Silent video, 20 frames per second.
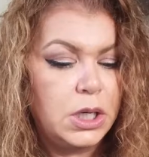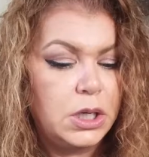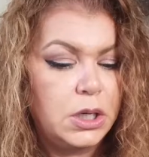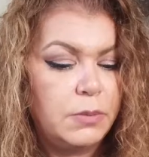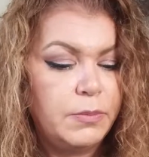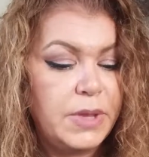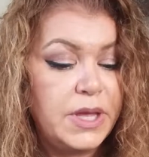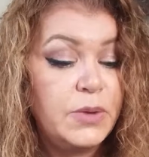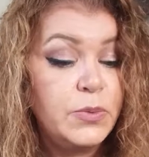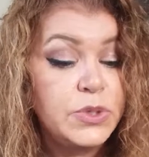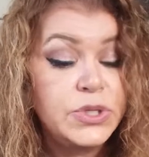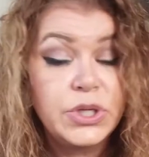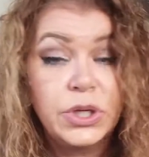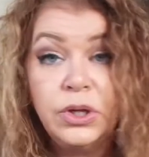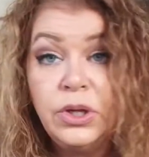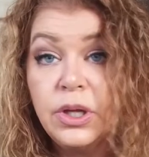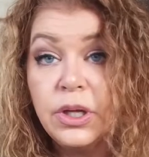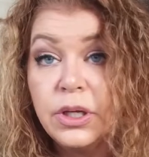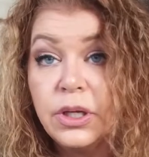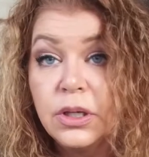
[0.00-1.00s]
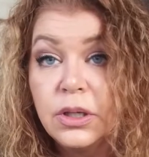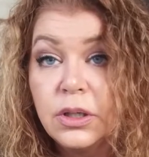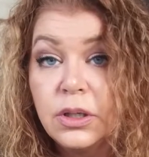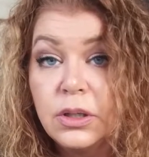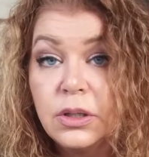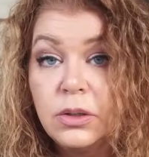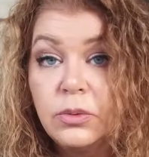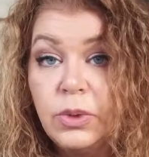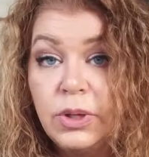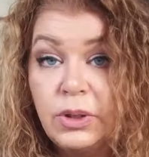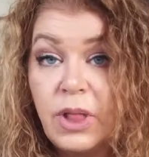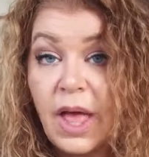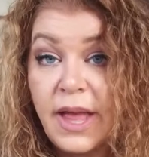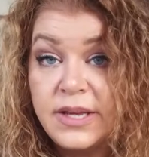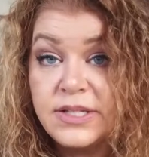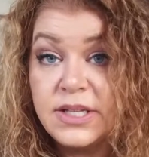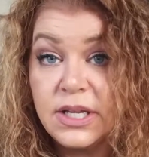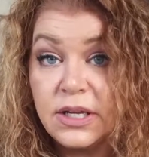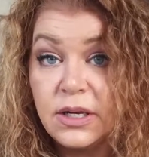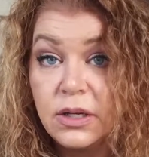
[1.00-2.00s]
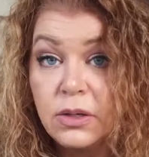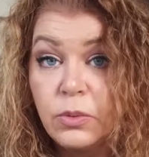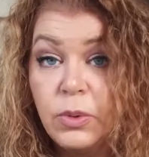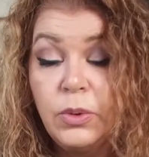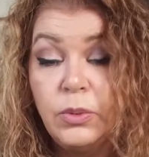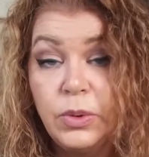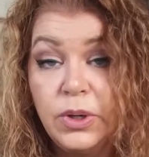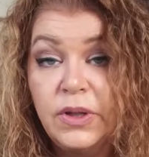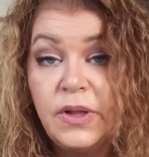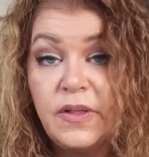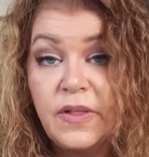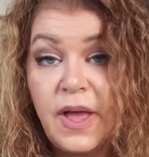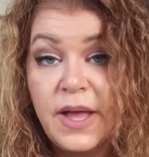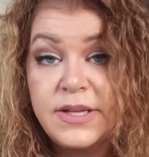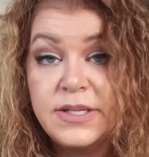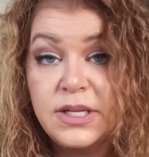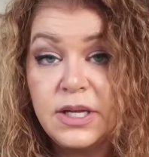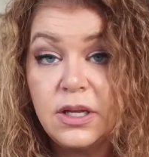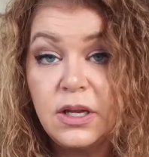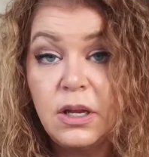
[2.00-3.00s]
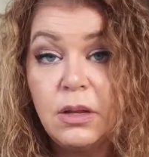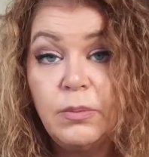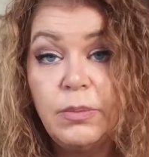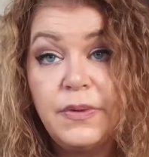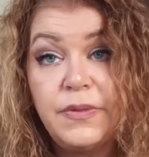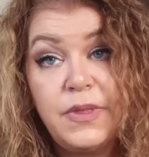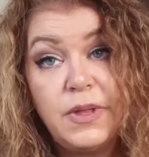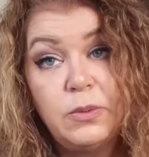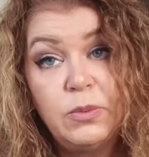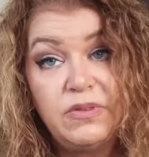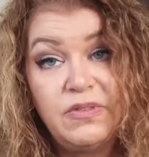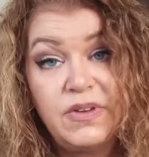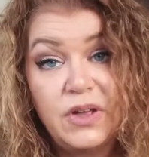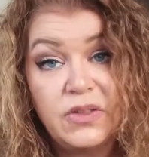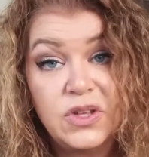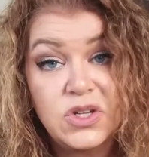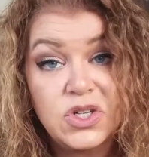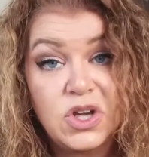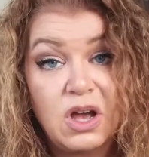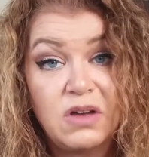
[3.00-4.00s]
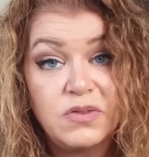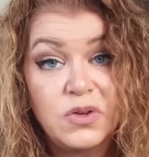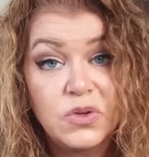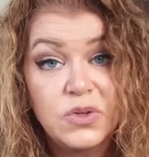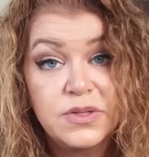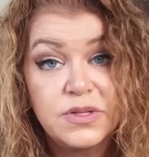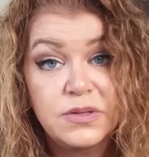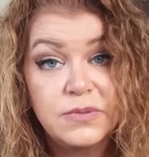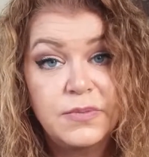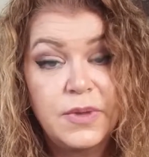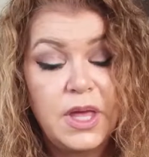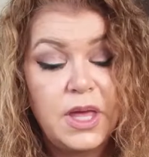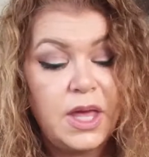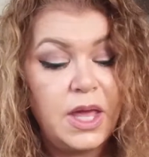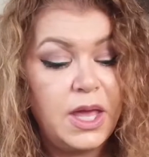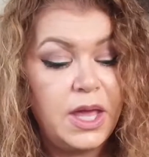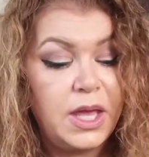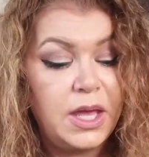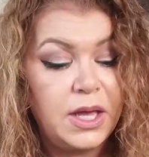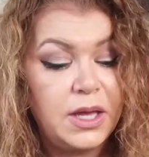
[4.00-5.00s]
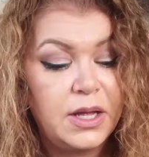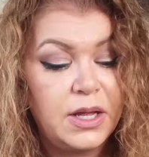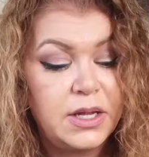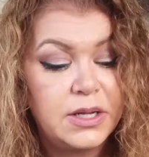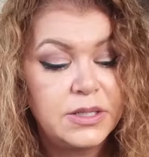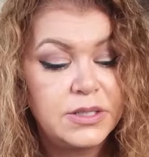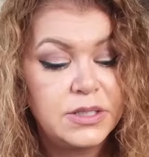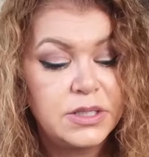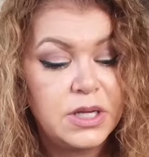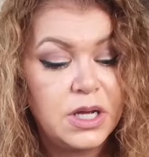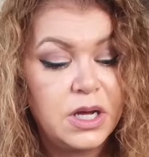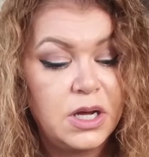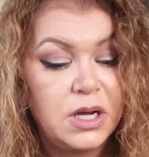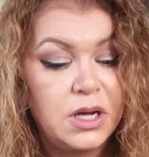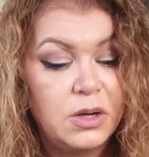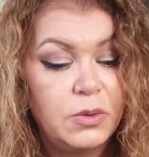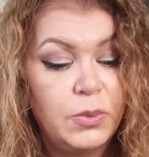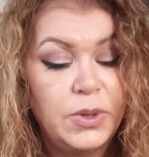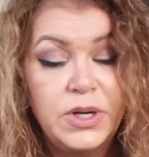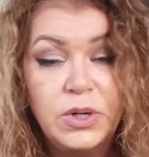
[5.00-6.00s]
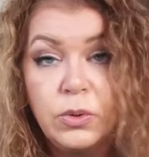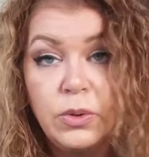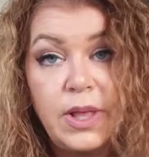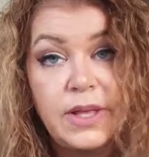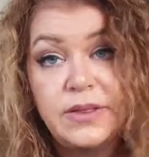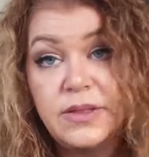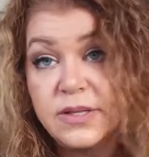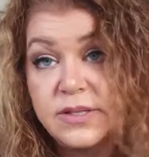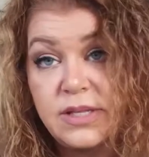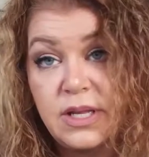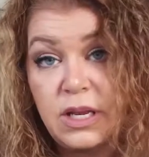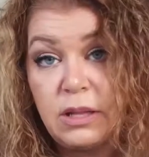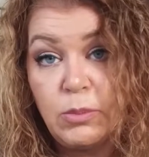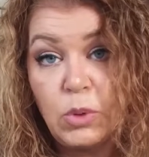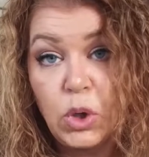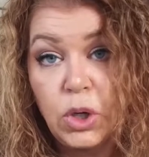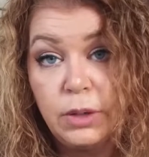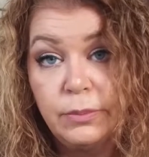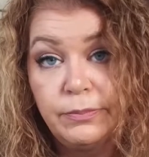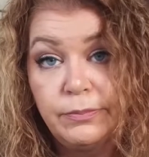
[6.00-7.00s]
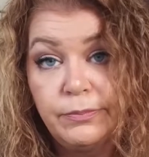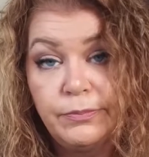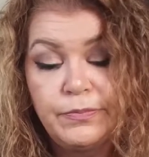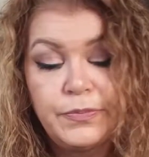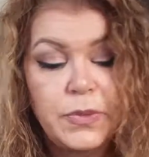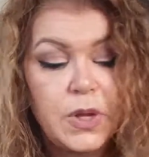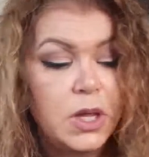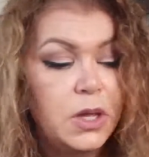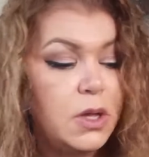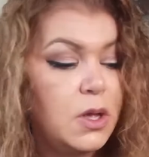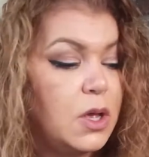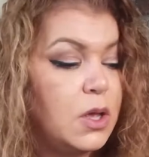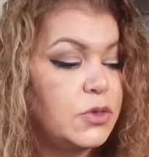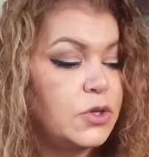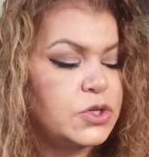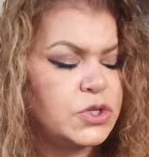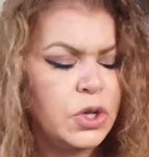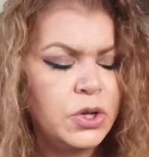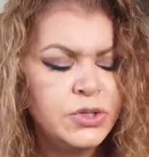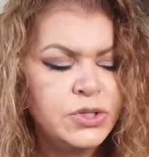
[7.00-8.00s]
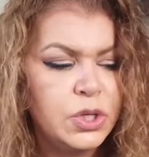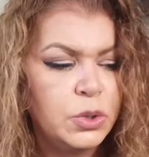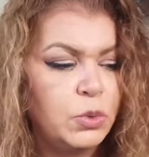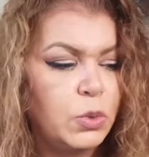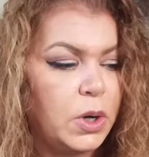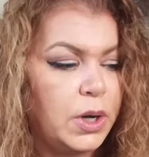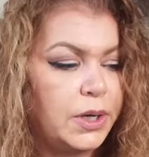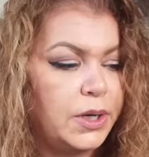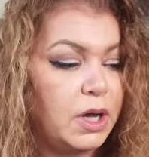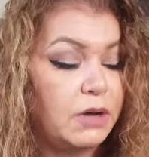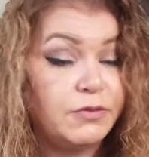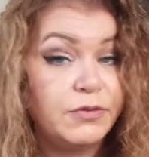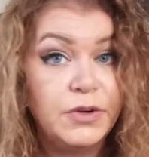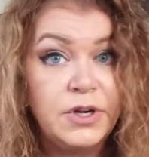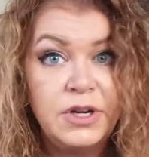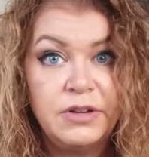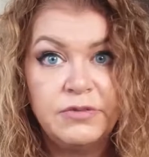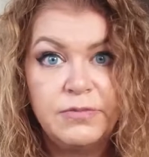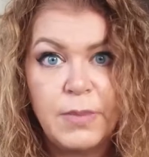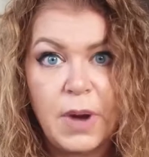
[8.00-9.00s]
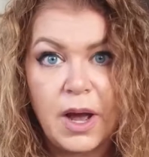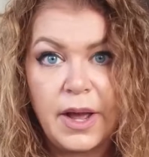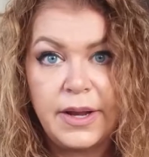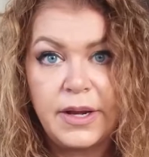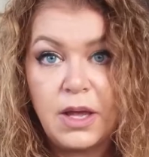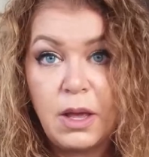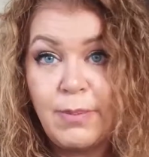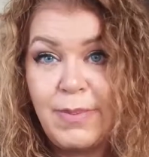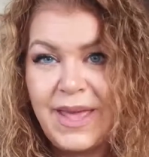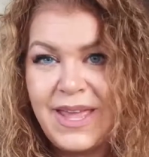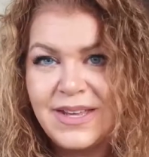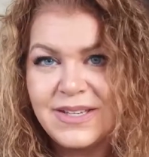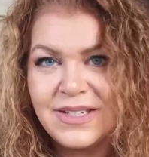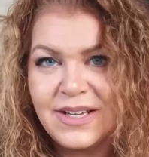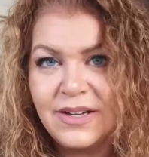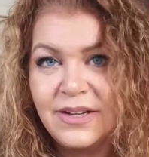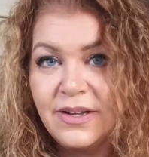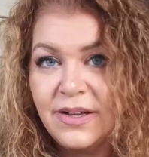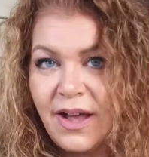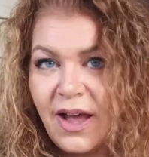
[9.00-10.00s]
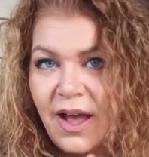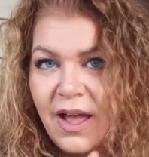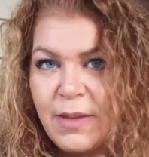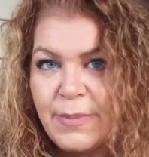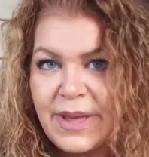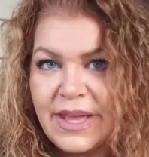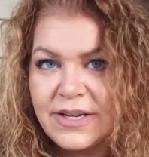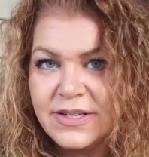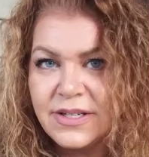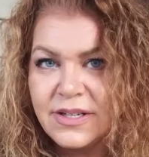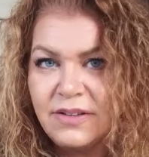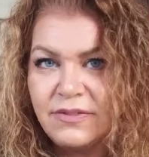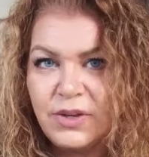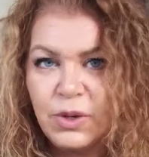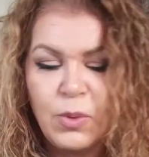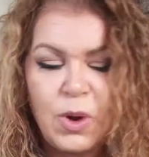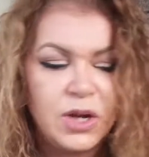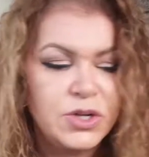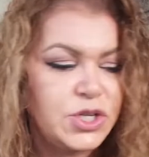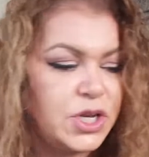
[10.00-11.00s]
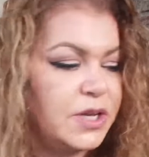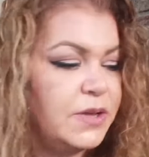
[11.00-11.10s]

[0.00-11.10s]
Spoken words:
It was good. We liked it. We really liked it. But then we found the chaffles, and we don't like this anymore. There's also one, a friend of mine, Amanda. Hi, Amanda, if you're watching.